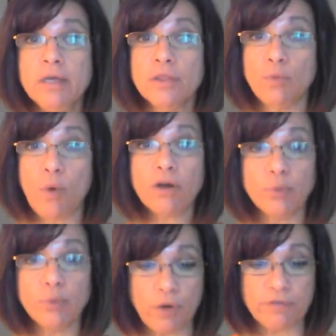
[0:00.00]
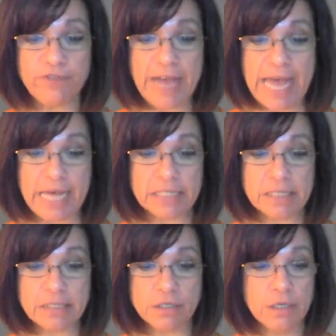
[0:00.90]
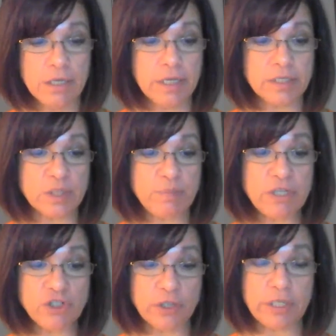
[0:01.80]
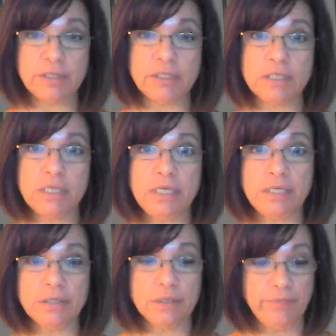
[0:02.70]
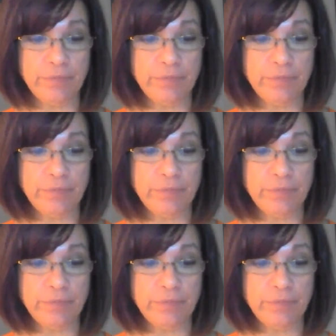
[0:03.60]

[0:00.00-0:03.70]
the water will go fast, especially in this heat.